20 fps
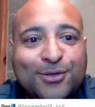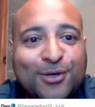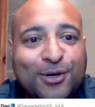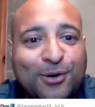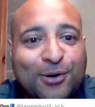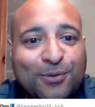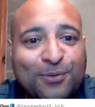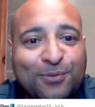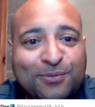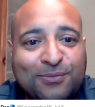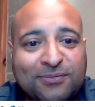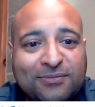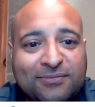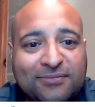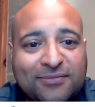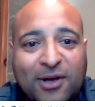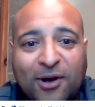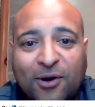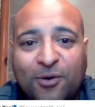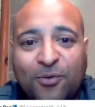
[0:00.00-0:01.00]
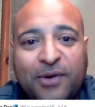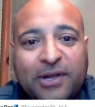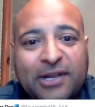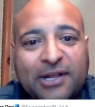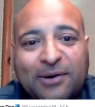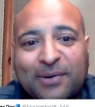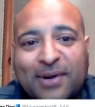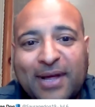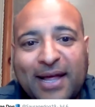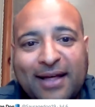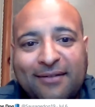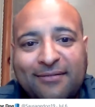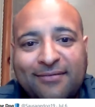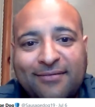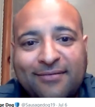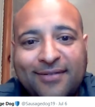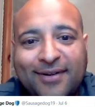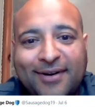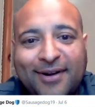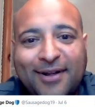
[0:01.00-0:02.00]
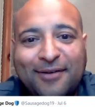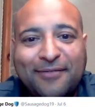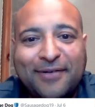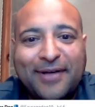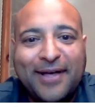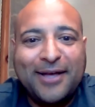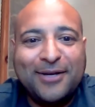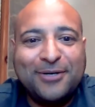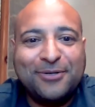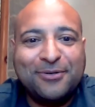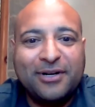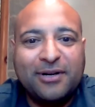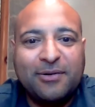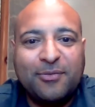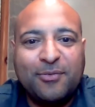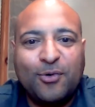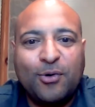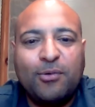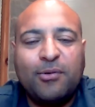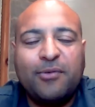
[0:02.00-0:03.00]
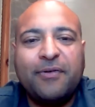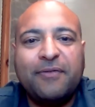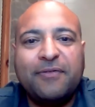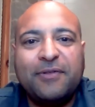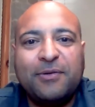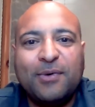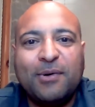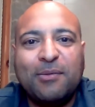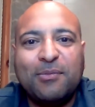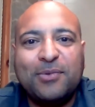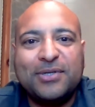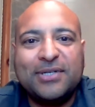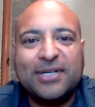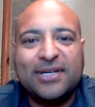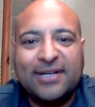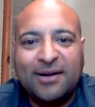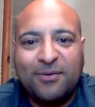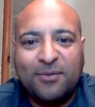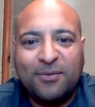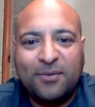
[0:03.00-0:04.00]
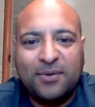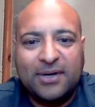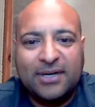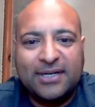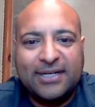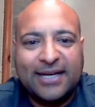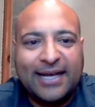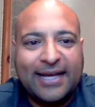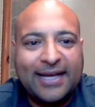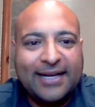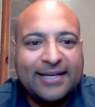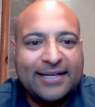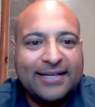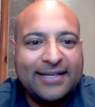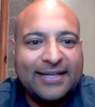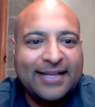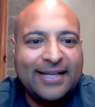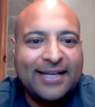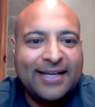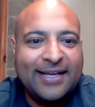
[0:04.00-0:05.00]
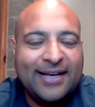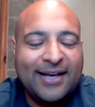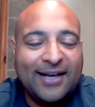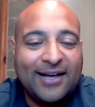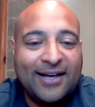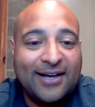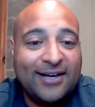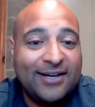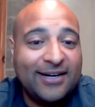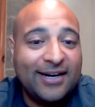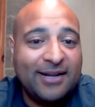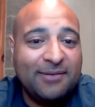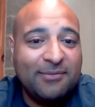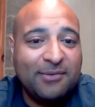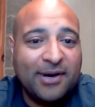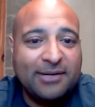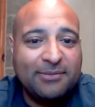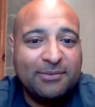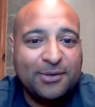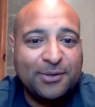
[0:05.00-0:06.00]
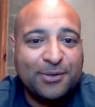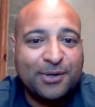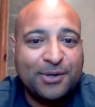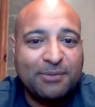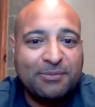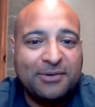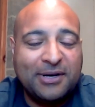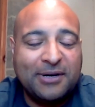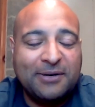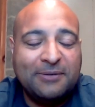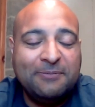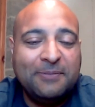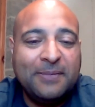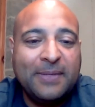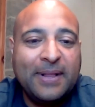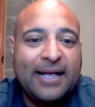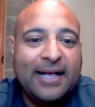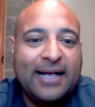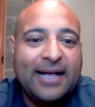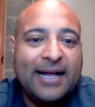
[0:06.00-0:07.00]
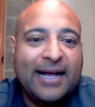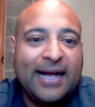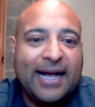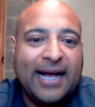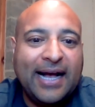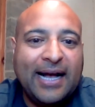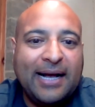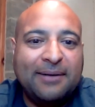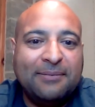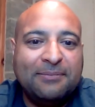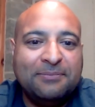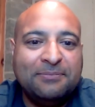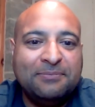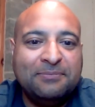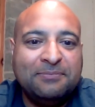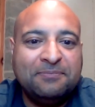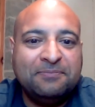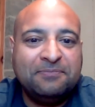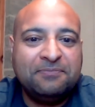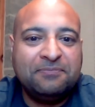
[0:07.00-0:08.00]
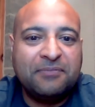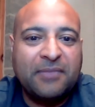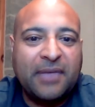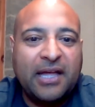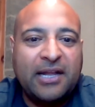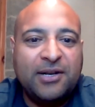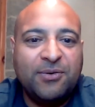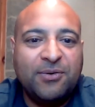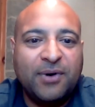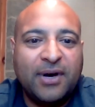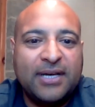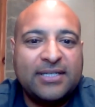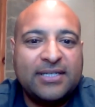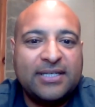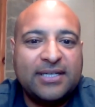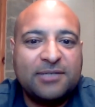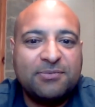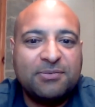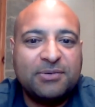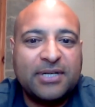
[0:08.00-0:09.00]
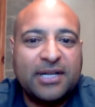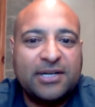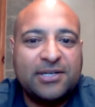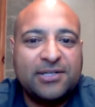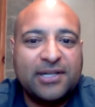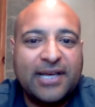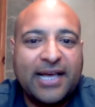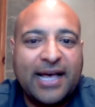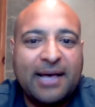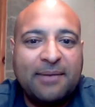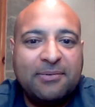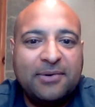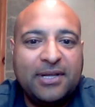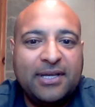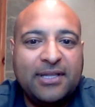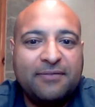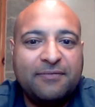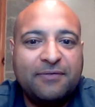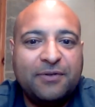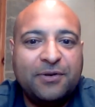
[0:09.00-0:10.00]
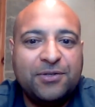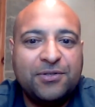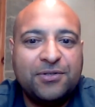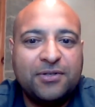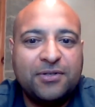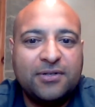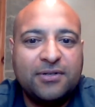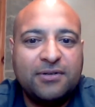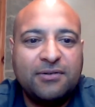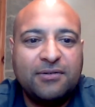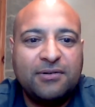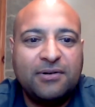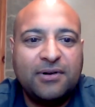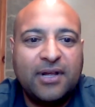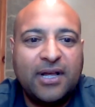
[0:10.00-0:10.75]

So no, we don't have enough hash rate to perform a 51% network attack on any mineable crypto. And do I see this potentially happening in the future?